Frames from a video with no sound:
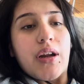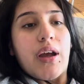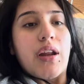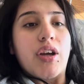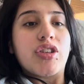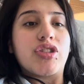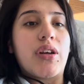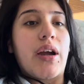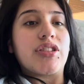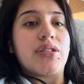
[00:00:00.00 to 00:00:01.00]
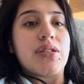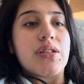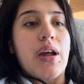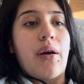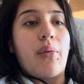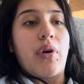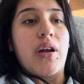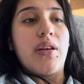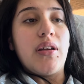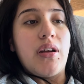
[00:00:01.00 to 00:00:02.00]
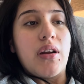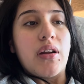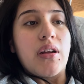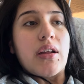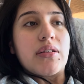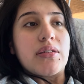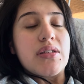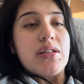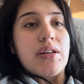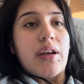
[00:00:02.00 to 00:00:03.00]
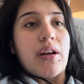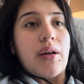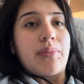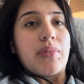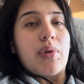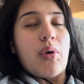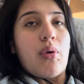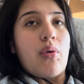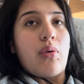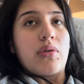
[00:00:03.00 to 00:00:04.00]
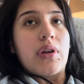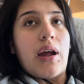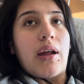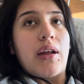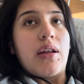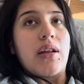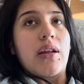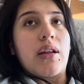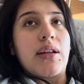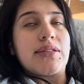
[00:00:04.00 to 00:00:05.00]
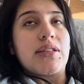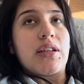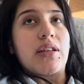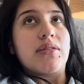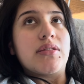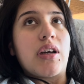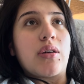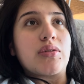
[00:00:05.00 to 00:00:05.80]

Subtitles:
getting contractions at 1 and stayed up the whole night, and I didn't tell